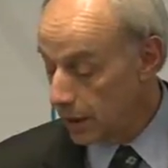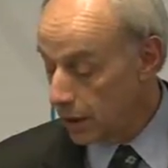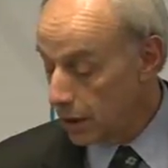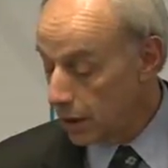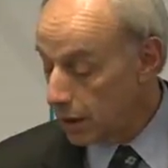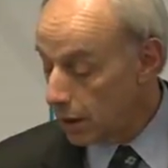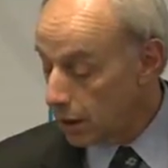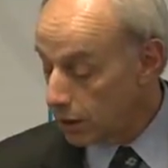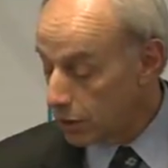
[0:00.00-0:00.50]

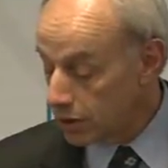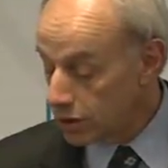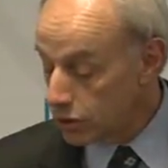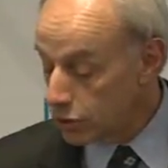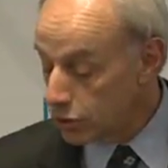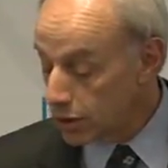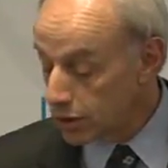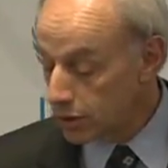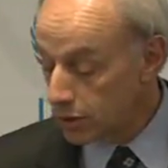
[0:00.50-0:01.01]
are
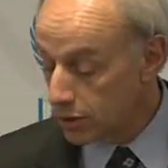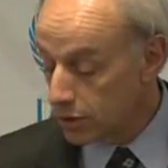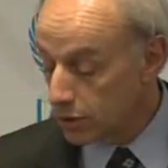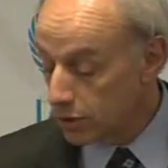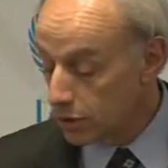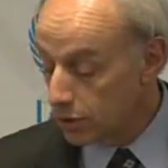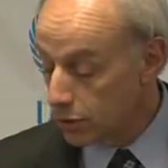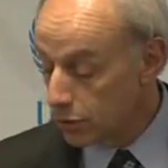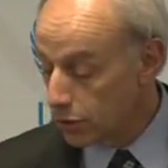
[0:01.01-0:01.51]
restricted
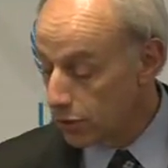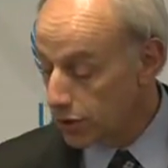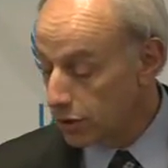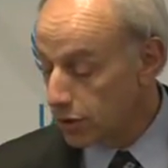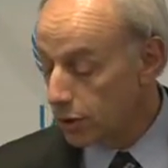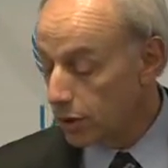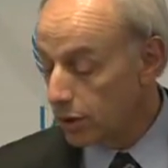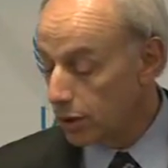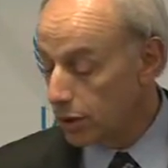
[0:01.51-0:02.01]

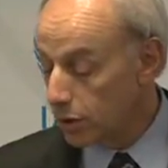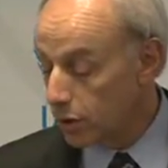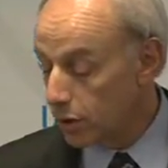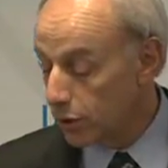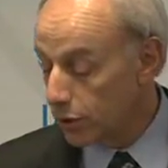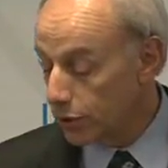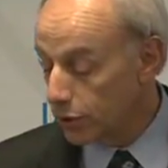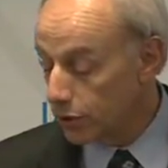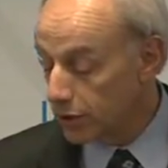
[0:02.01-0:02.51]
within a
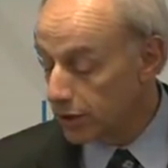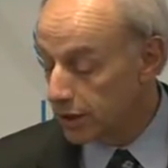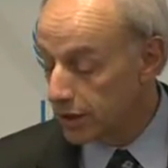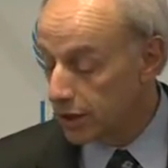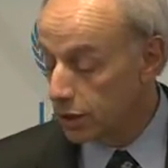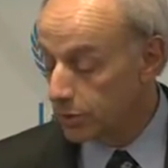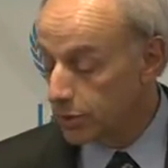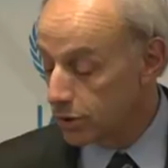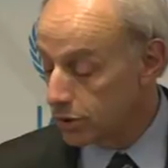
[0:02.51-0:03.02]

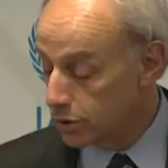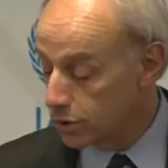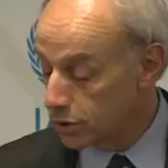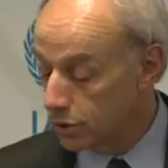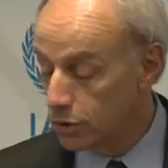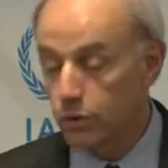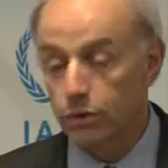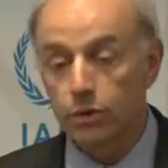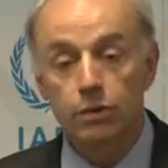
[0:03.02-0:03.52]
30-kilometer
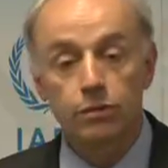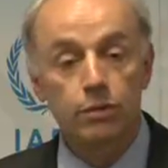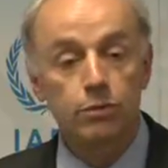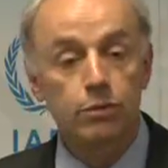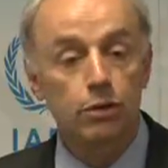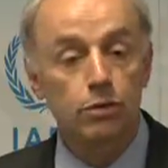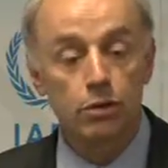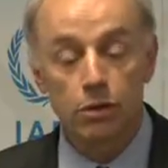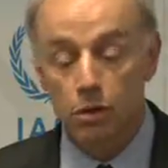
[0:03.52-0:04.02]
zone from
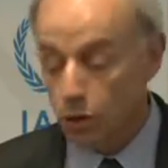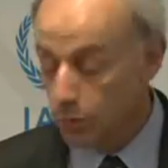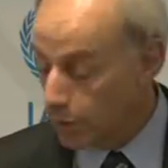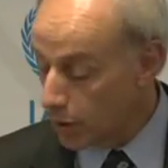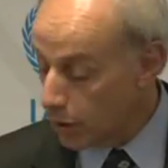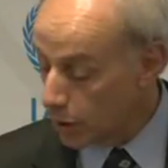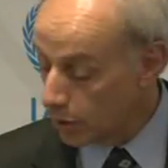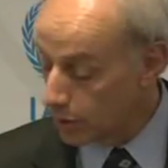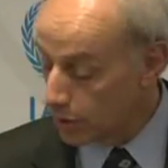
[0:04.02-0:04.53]
the nuclear
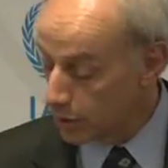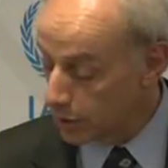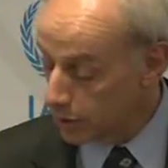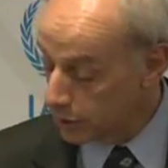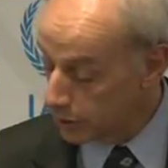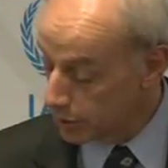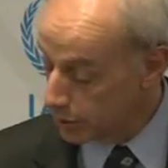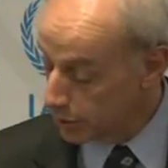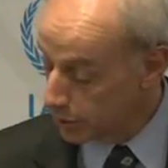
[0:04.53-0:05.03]
power plant.